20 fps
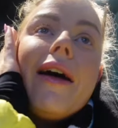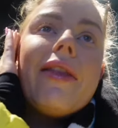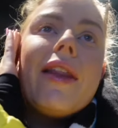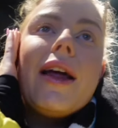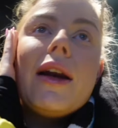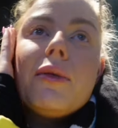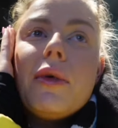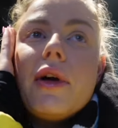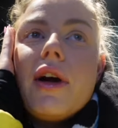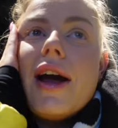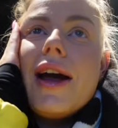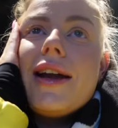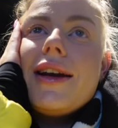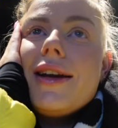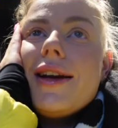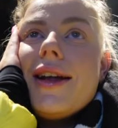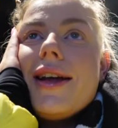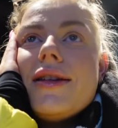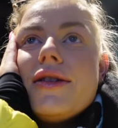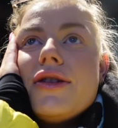and then we are
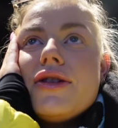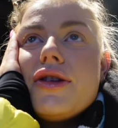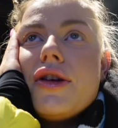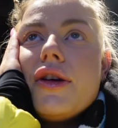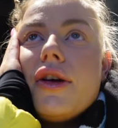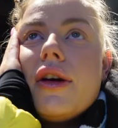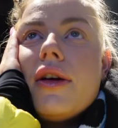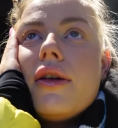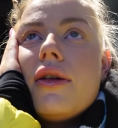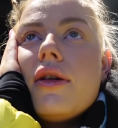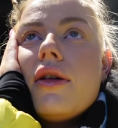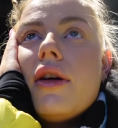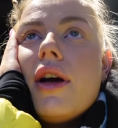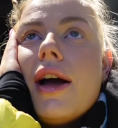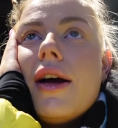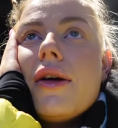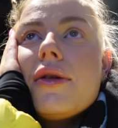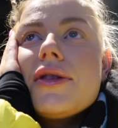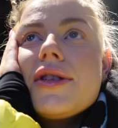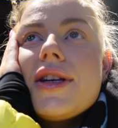heading into
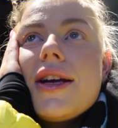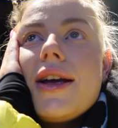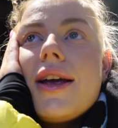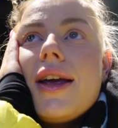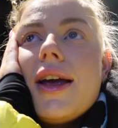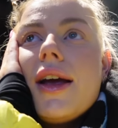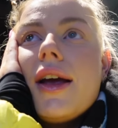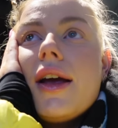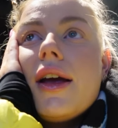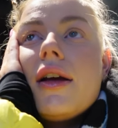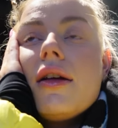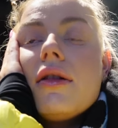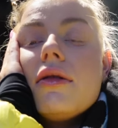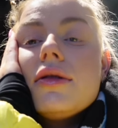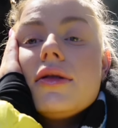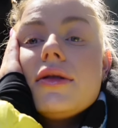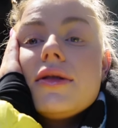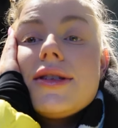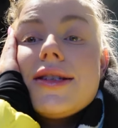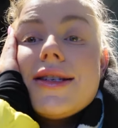Helsinki
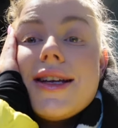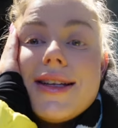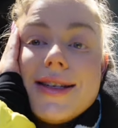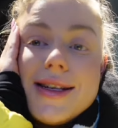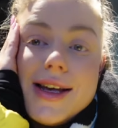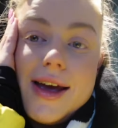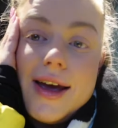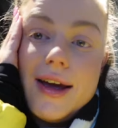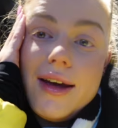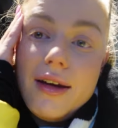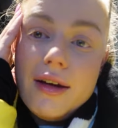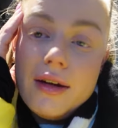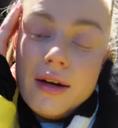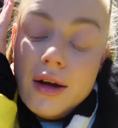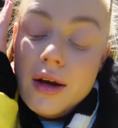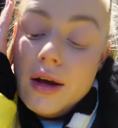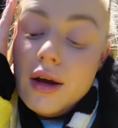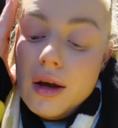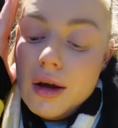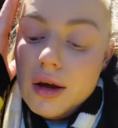city. We're
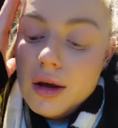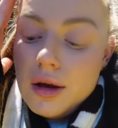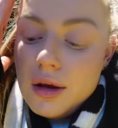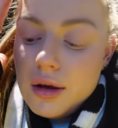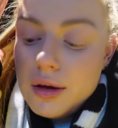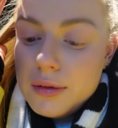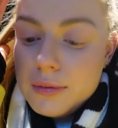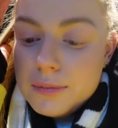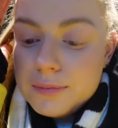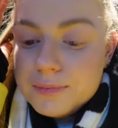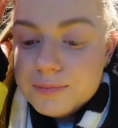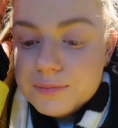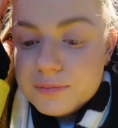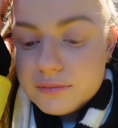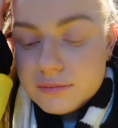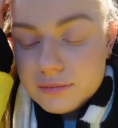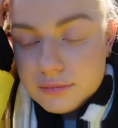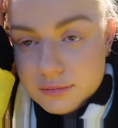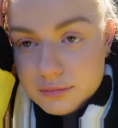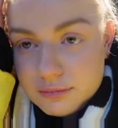doing up
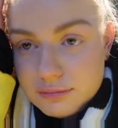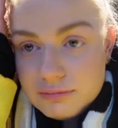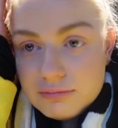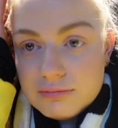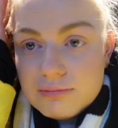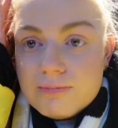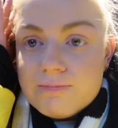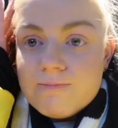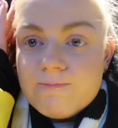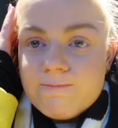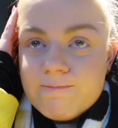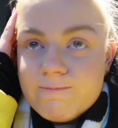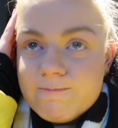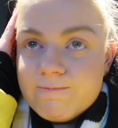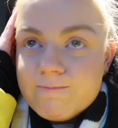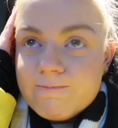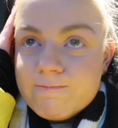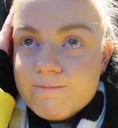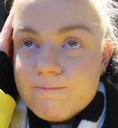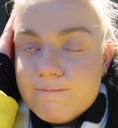tourists and we're going to try and find
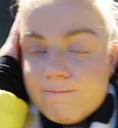our way on